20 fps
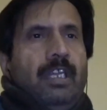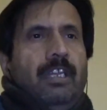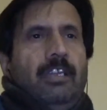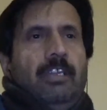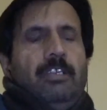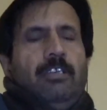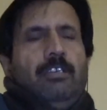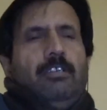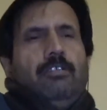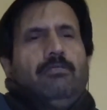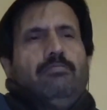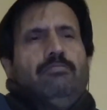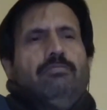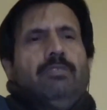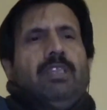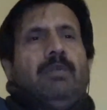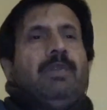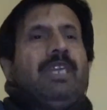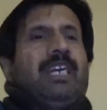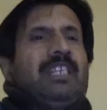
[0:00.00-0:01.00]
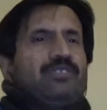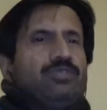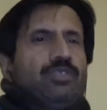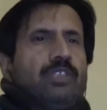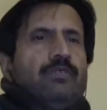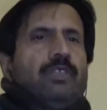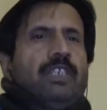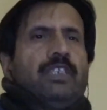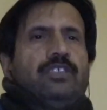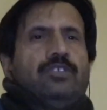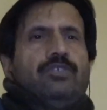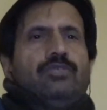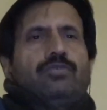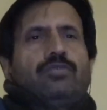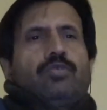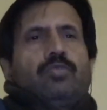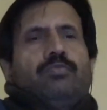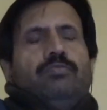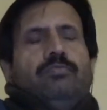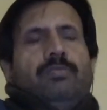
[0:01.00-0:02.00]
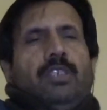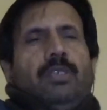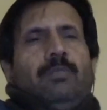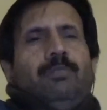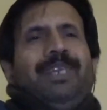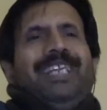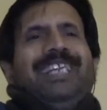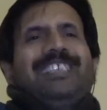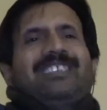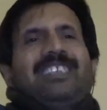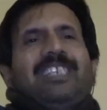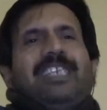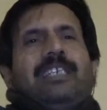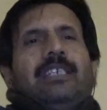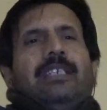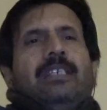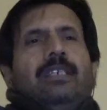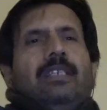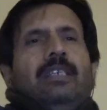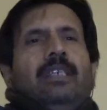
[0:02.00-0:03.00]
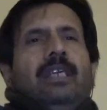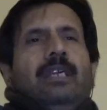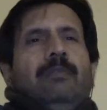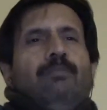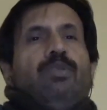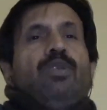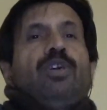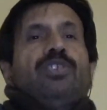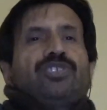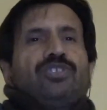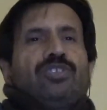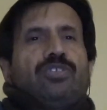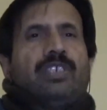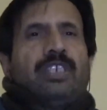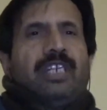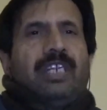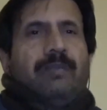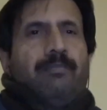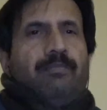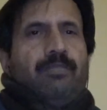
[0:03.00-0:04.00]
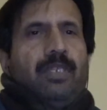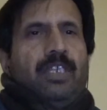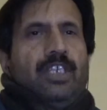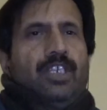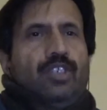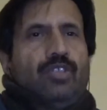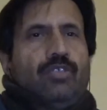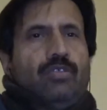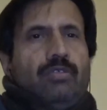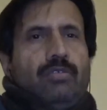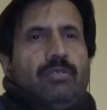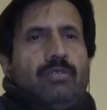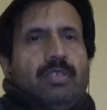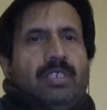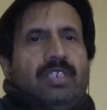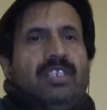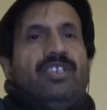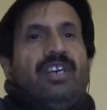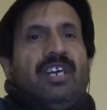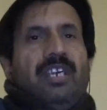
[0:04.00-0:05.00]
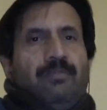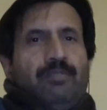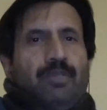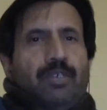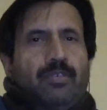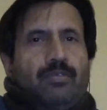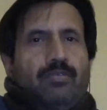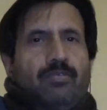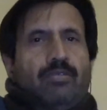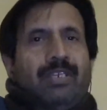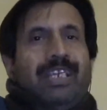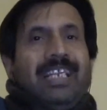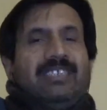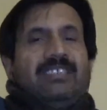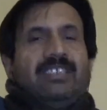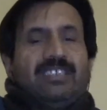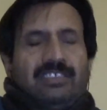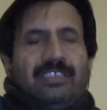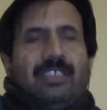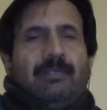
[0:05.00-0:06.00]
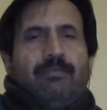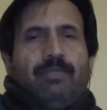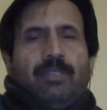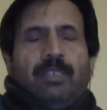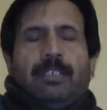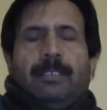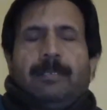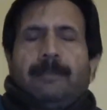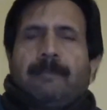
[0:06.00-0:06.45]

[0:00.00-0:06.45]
And they may also advise you to place a plastic wrap in your diaper to collect the sample.